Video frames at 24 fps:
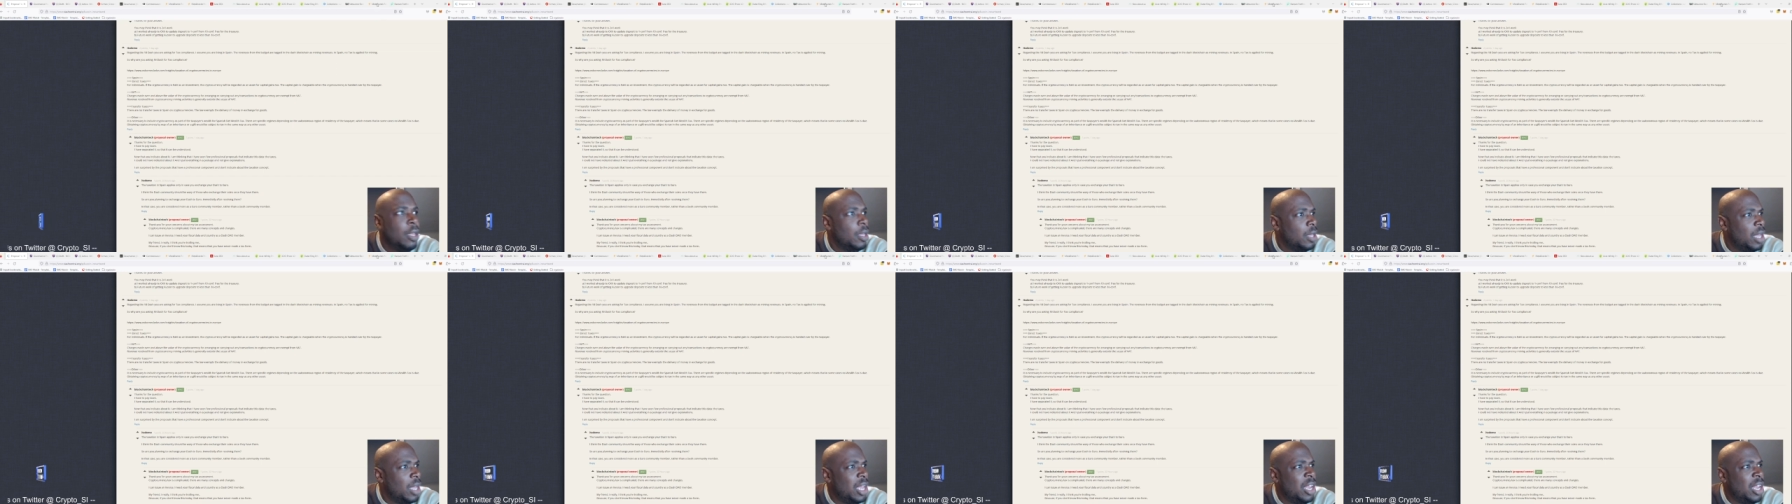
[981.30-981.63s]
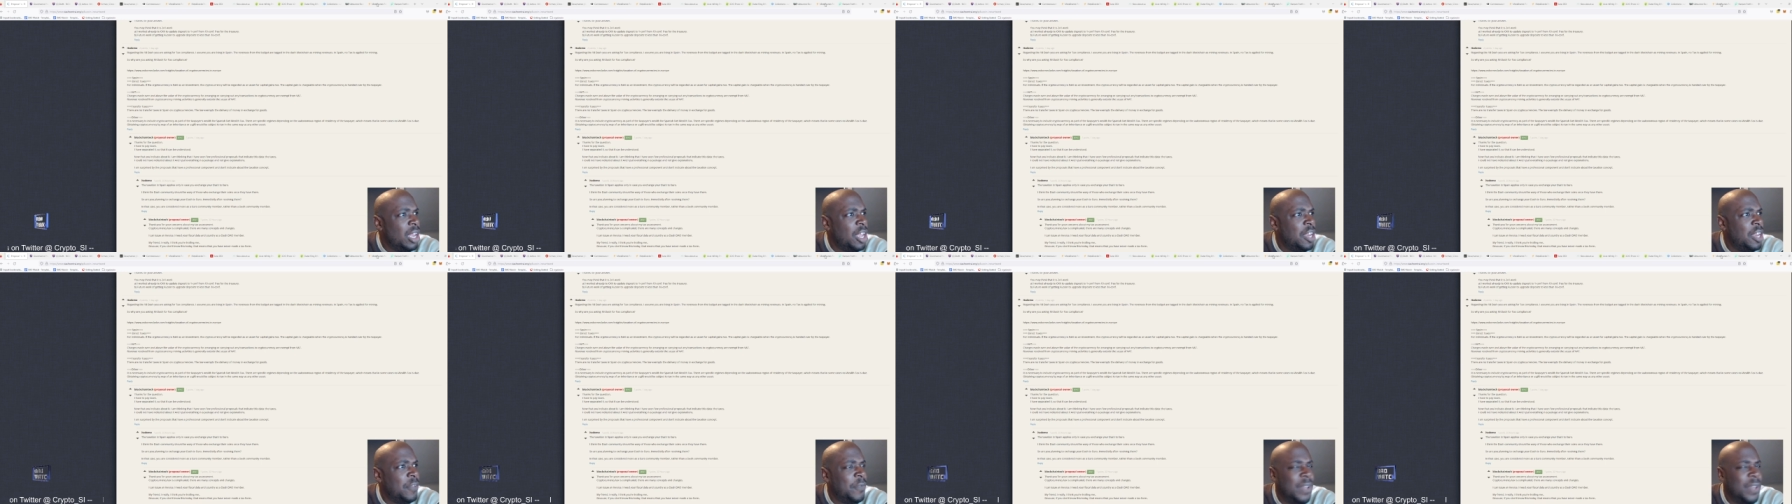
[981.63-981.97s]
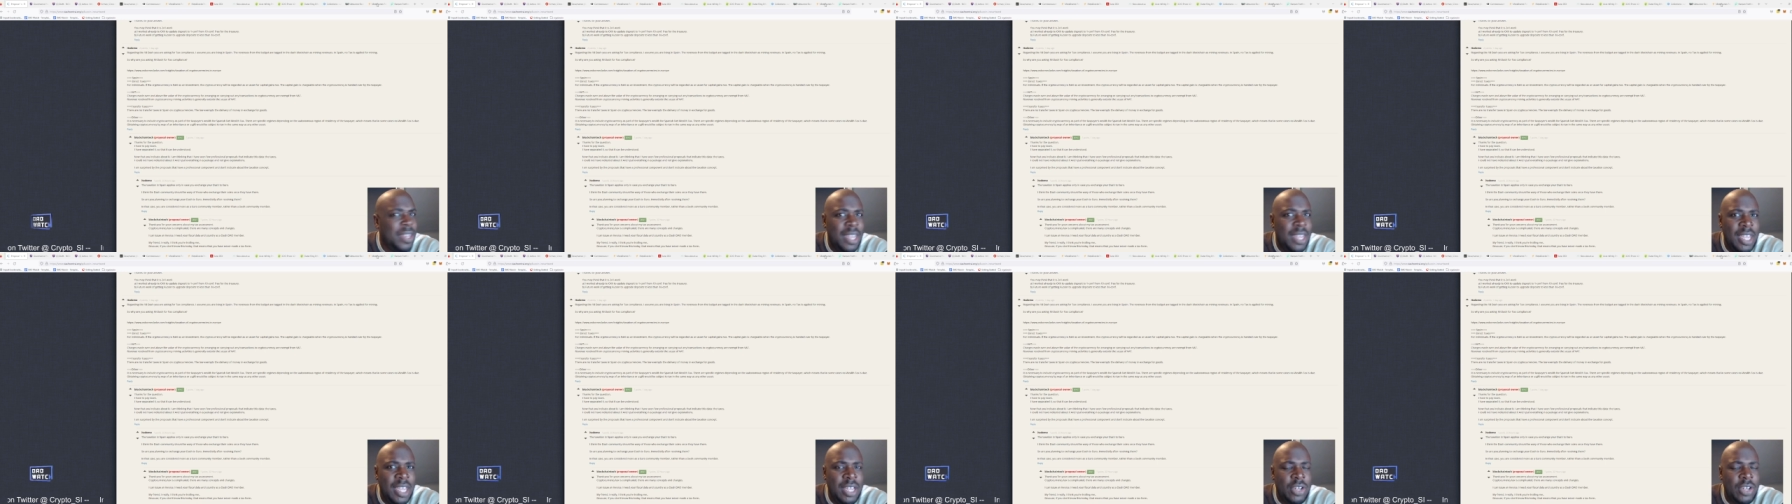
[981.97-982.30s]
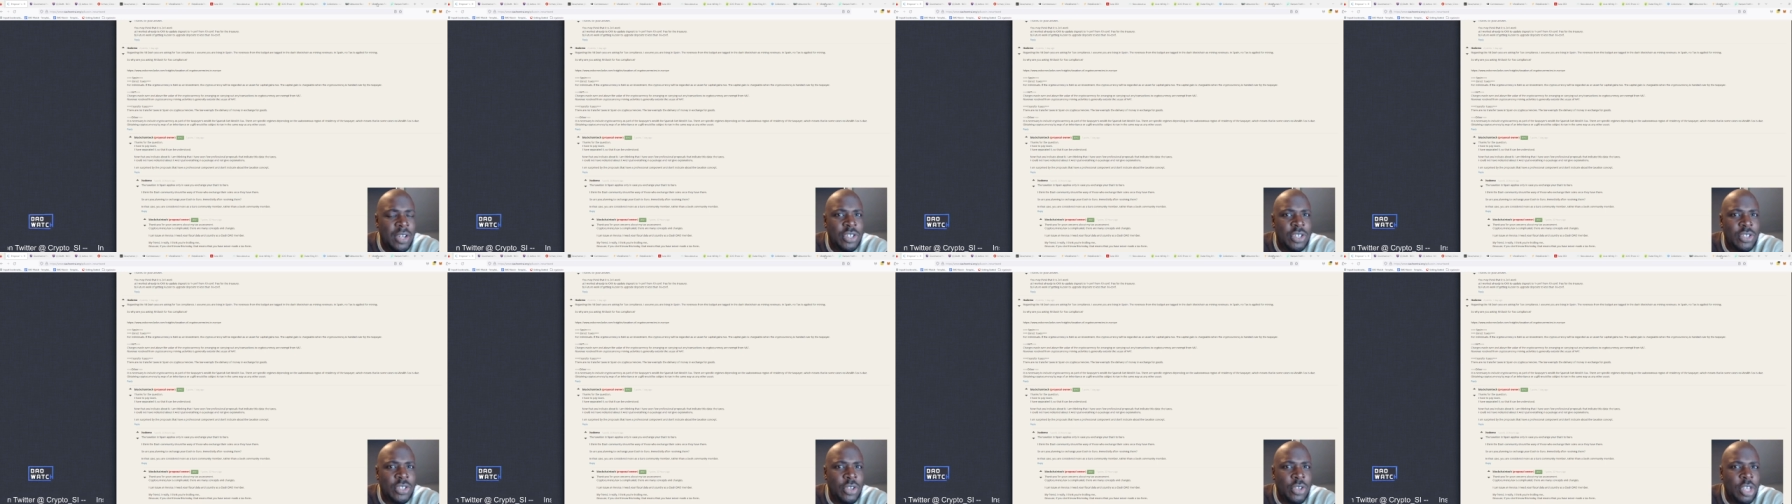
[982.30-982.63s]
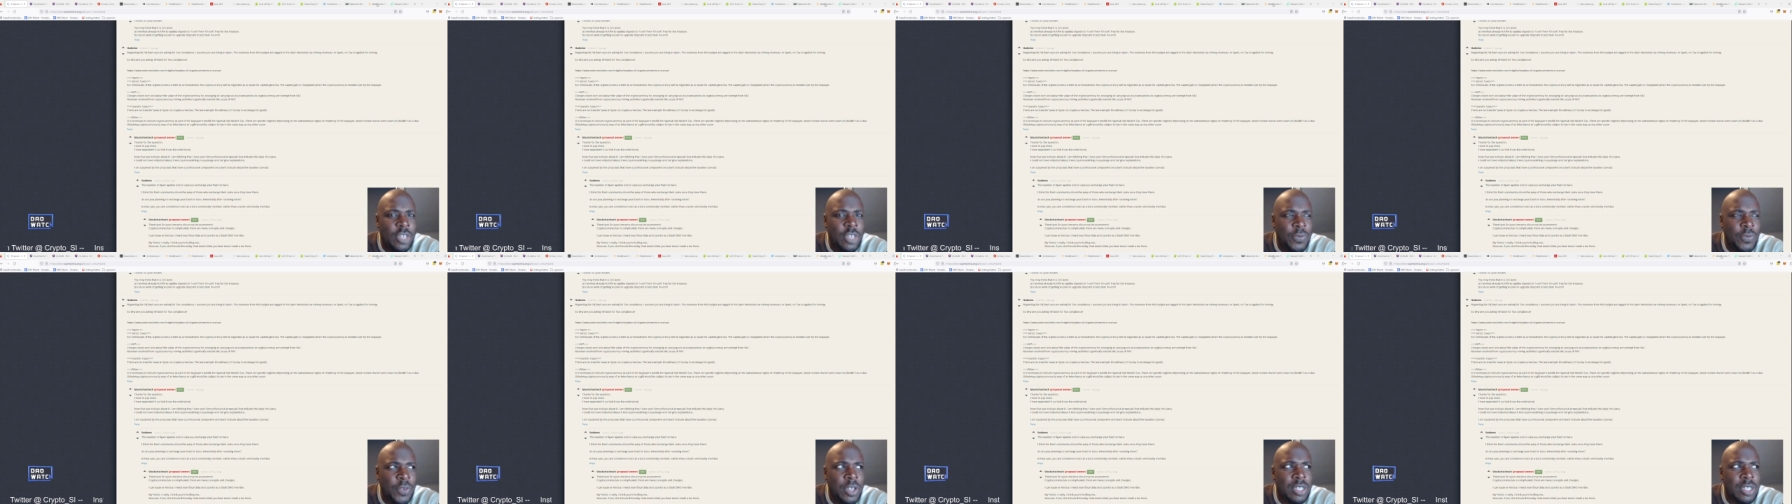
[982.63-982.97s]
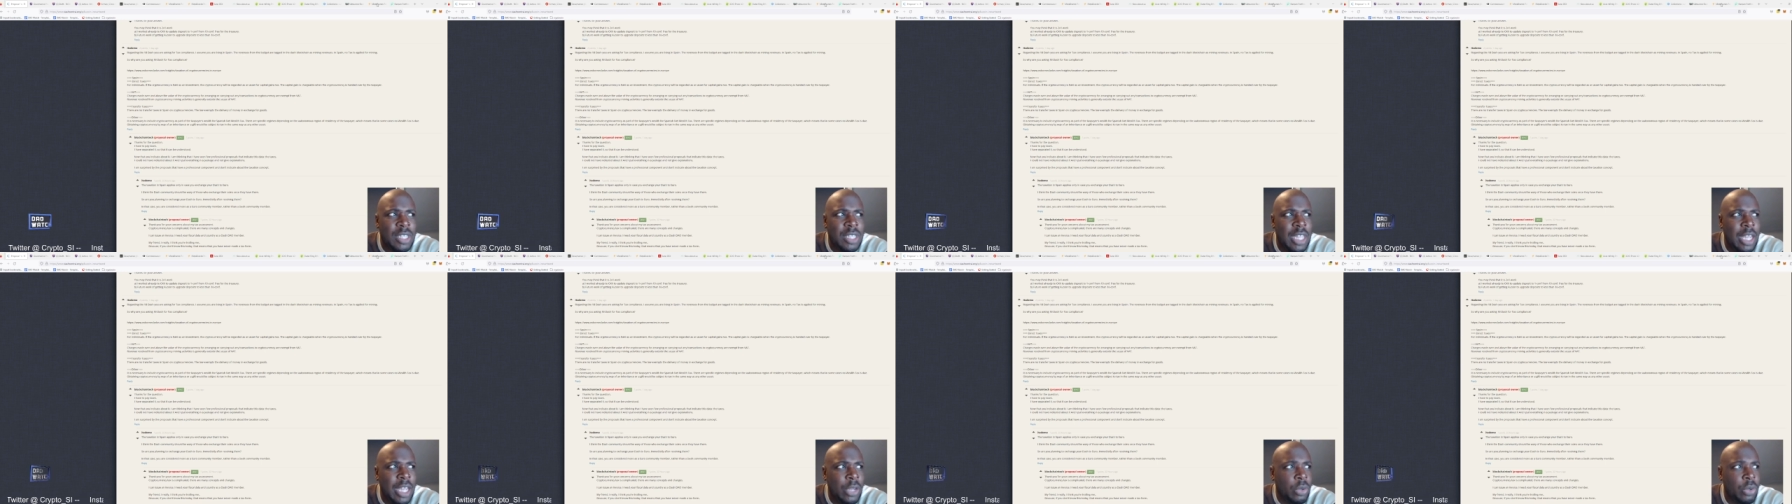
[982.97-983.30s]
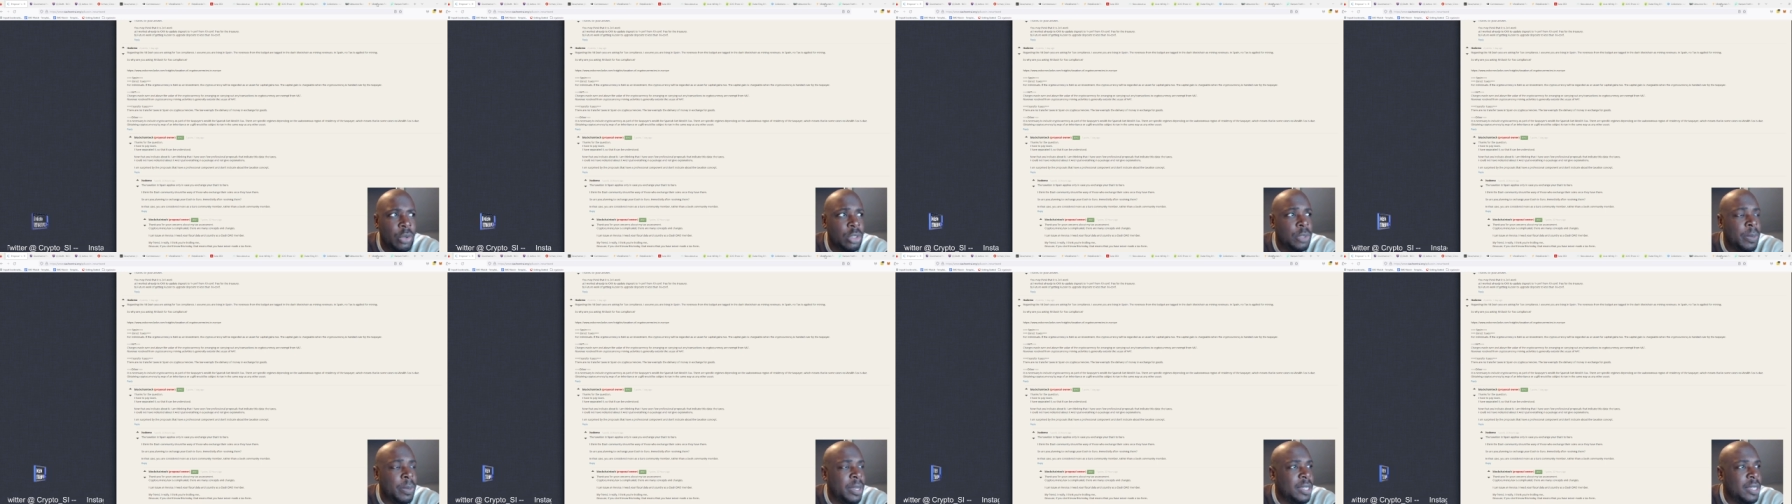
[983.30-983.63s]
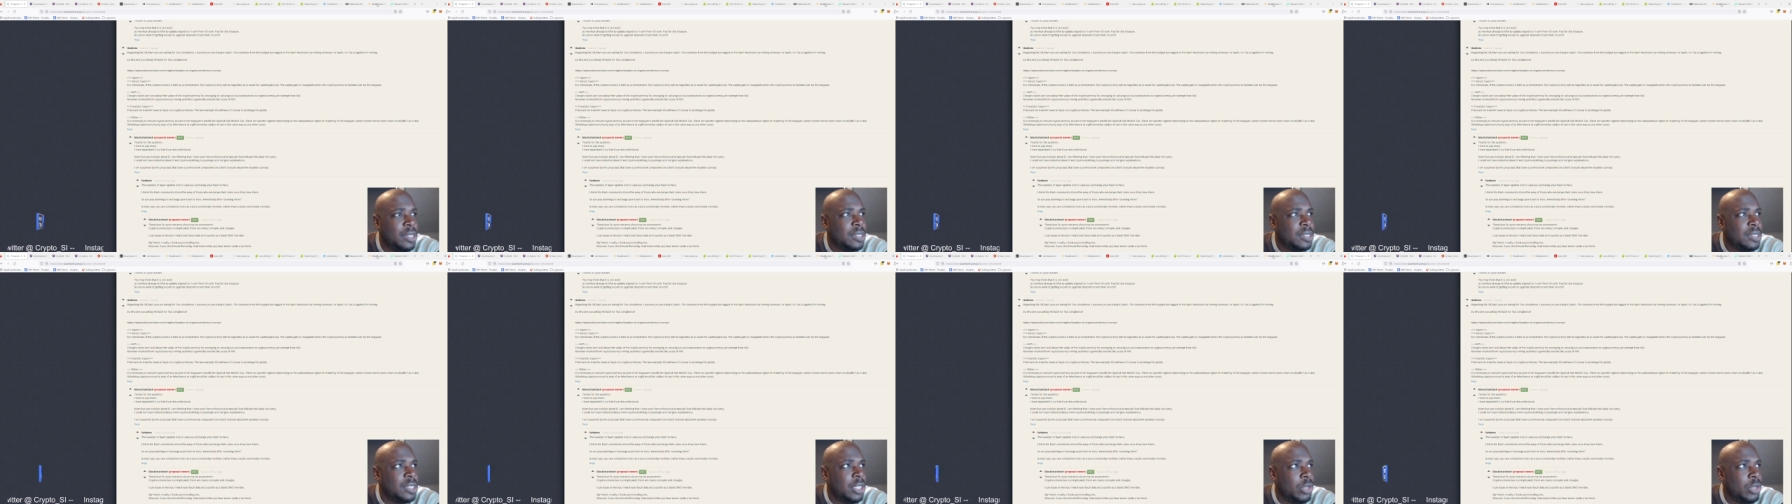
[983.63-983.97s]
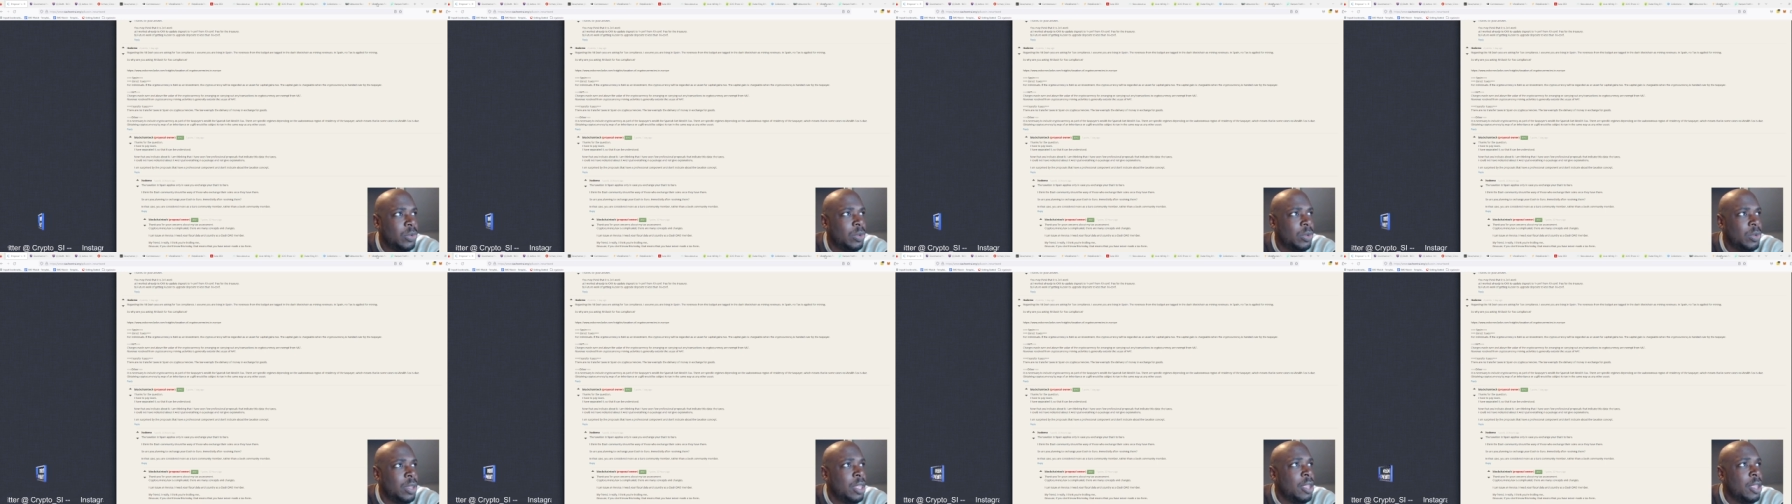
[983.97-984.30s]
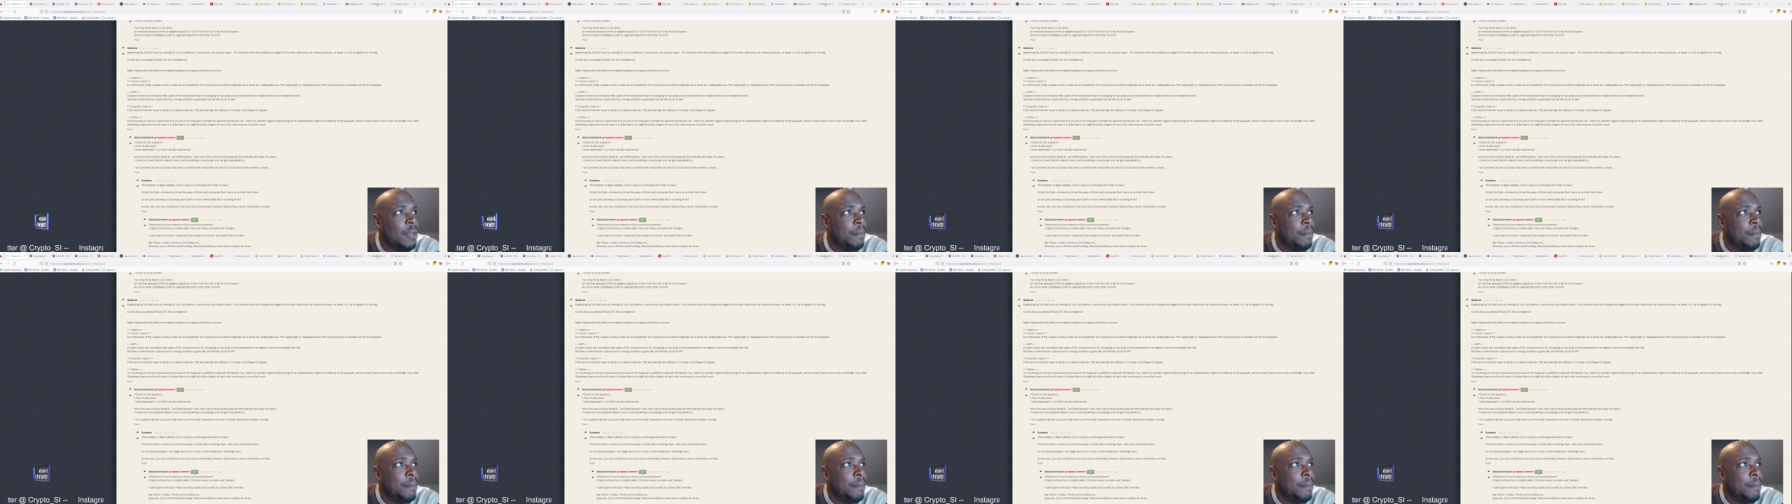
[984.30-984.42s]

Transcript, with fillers: I like the fact that English is not his first language, but he's still